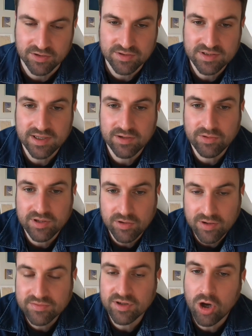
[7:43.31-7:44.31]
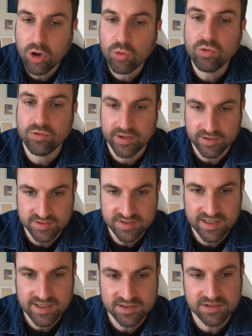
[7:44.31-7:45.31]
or it's like we don't have to hold
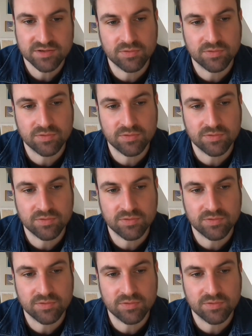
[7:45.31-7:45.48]
those things.